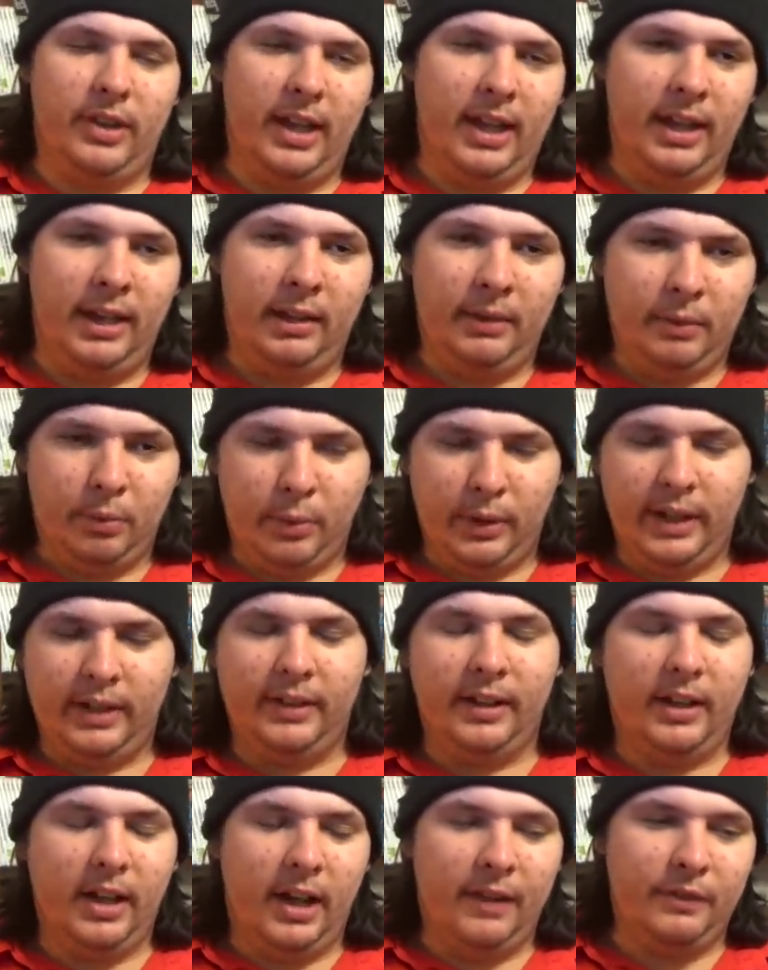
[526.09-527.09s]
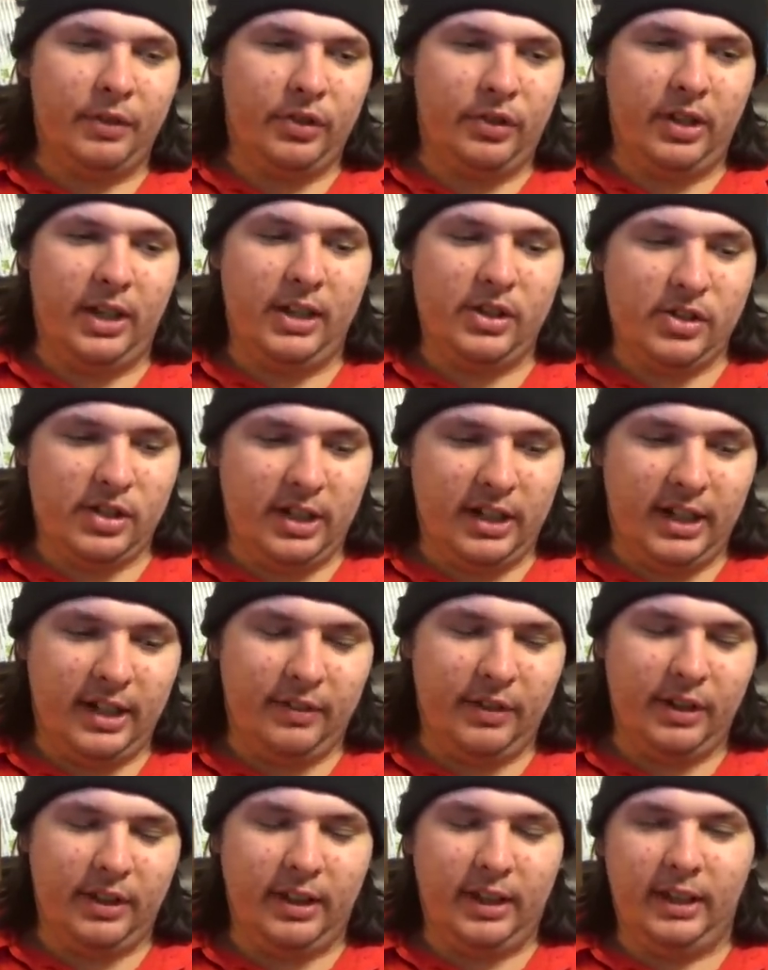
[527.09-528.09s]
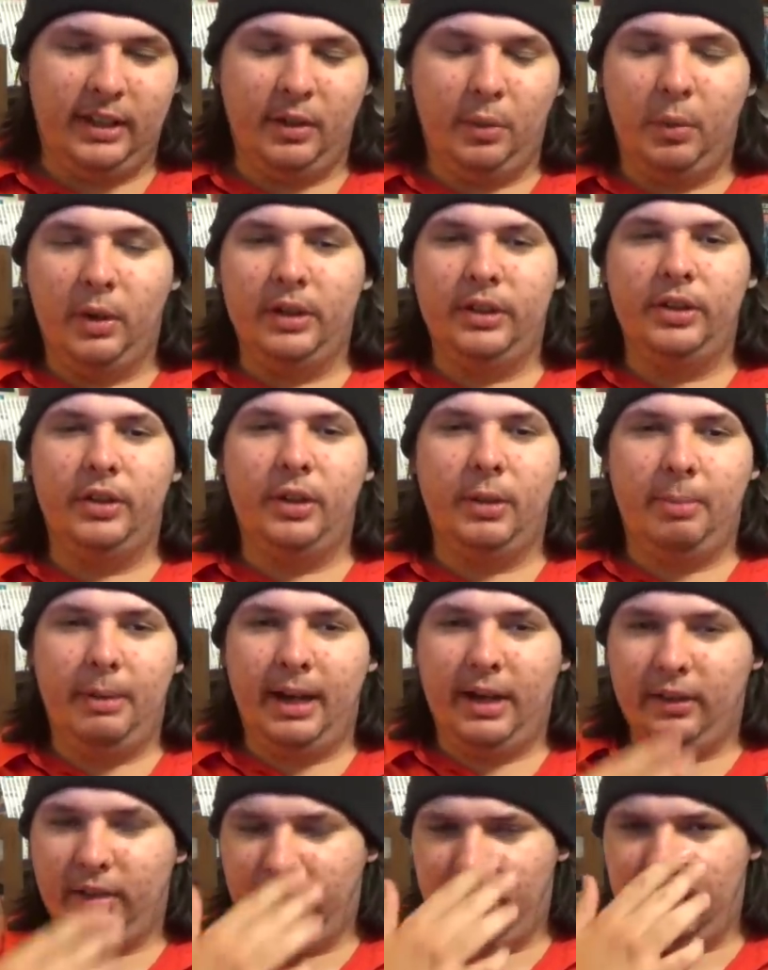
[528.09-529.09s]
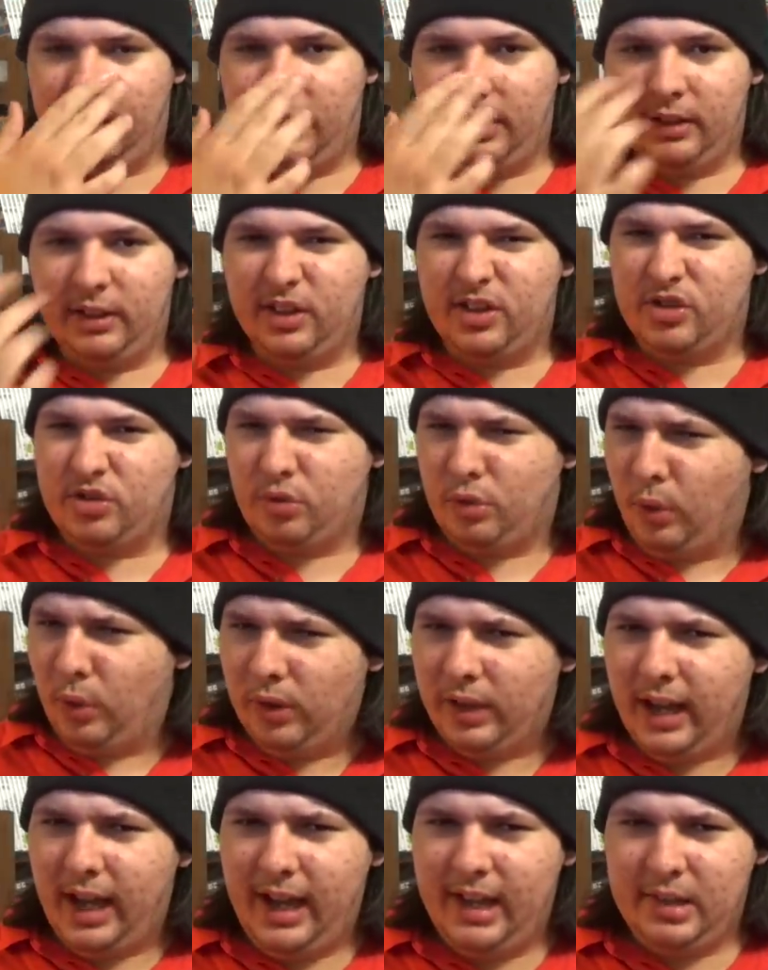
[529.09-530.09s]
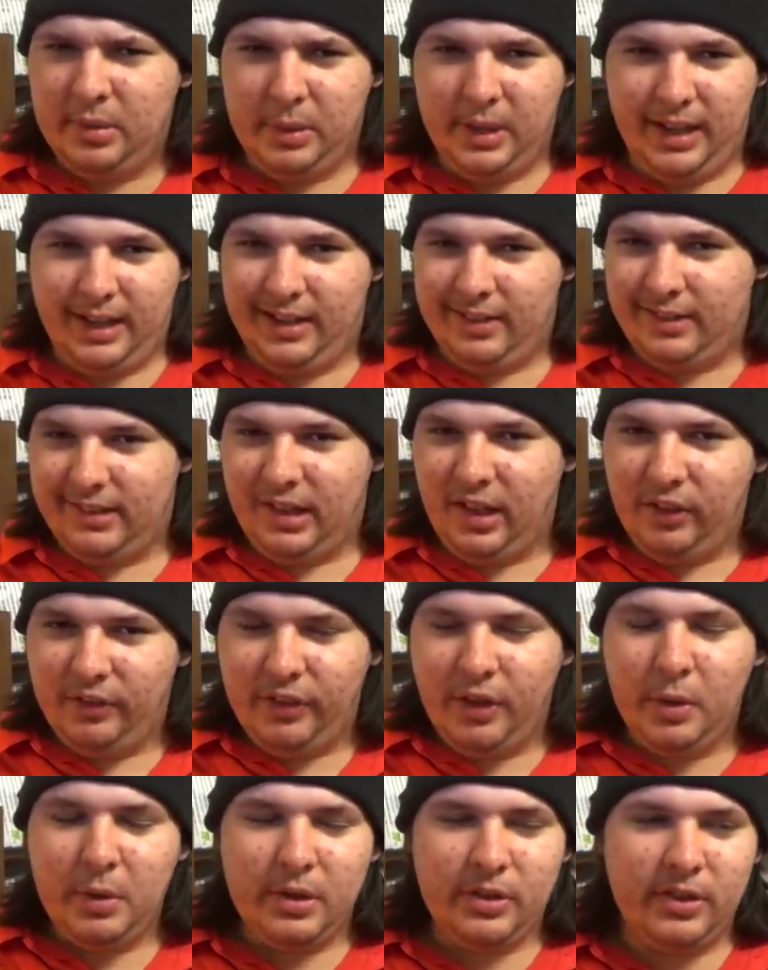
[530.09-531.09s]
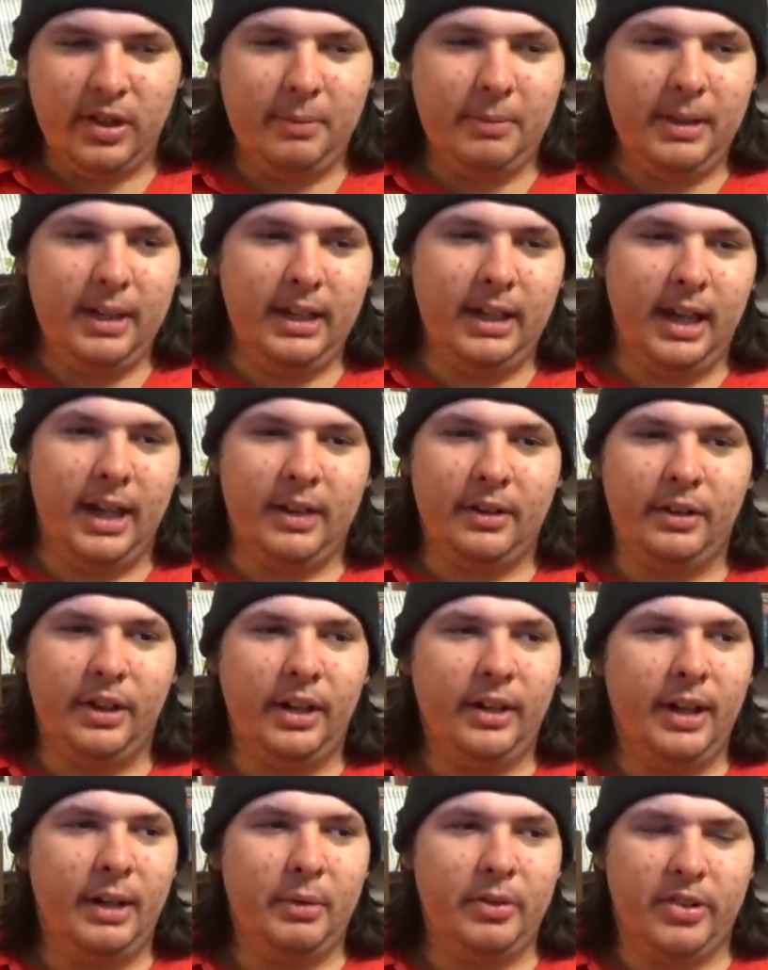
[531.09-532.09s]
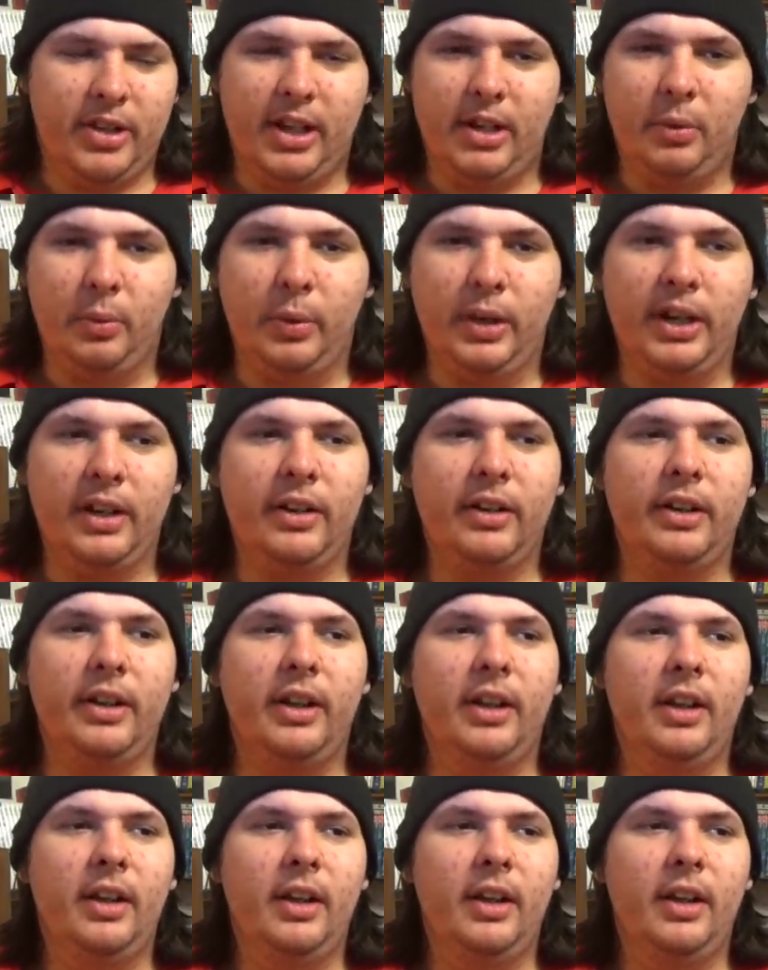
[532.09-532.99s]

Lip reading: They rig the conversation and everything. The one dude apparently can control guys with like a cell phone or something. I don't know. That was kind of weird.